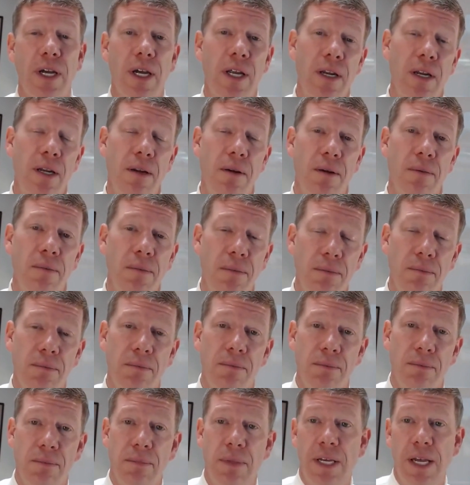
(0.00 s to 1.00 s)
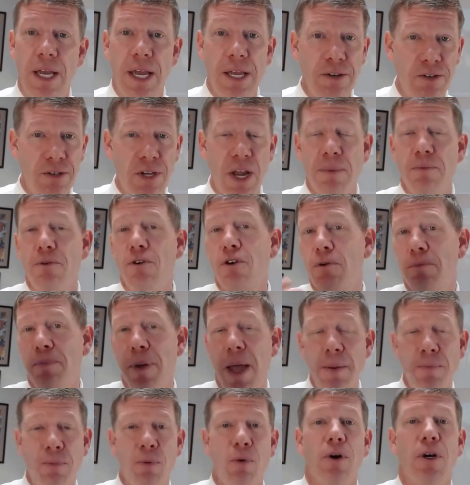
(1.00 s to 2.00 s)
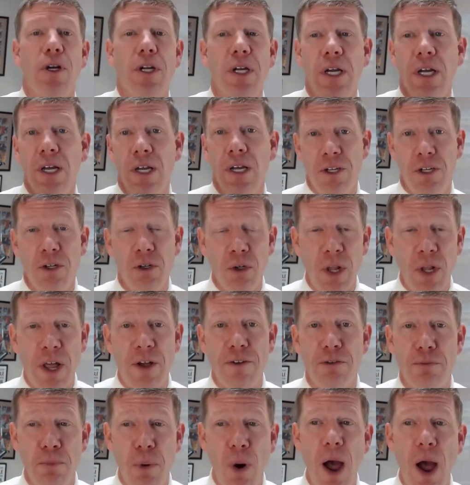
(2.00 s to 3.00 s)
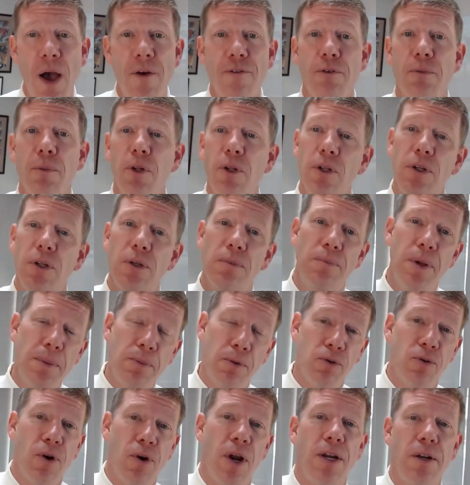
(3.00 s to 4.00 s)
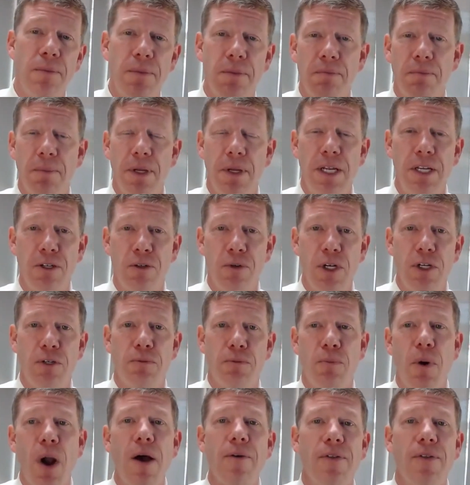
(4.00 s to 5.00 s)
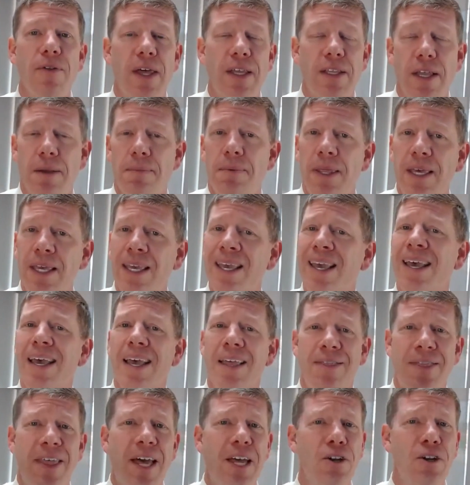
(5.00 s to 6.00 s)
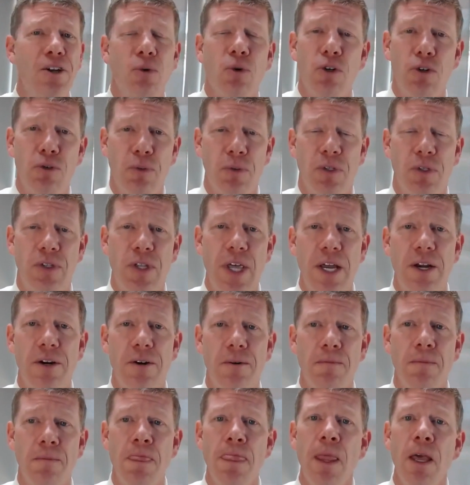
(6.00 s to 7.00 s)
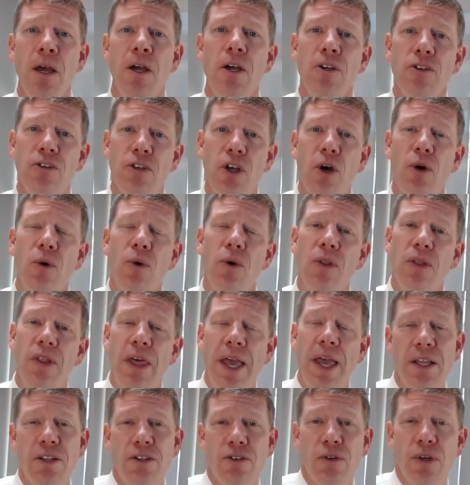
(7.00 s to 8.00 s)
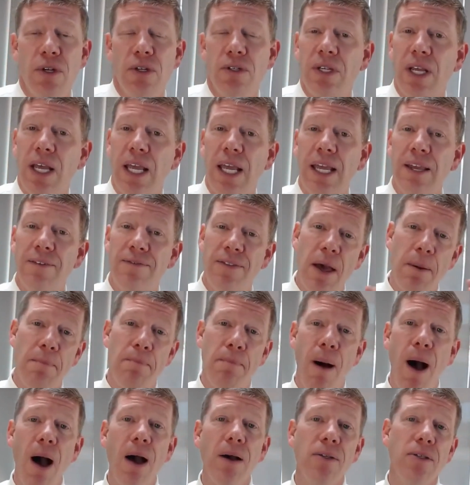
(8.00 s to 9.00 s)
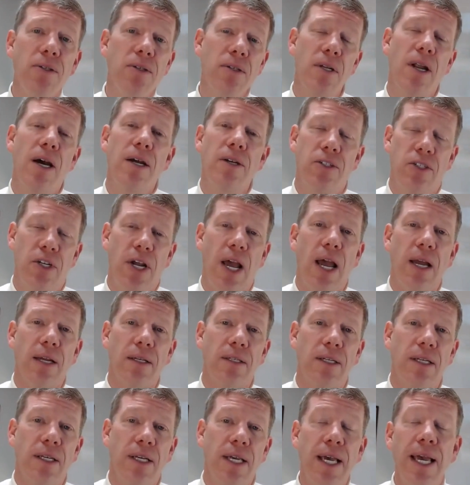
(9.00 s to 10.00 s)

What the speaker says: and each time you're doing paperwork, you're less profitable, and people trying to increase profit, that type of thing, that endorsement's there. So the answer is, if that box is not checked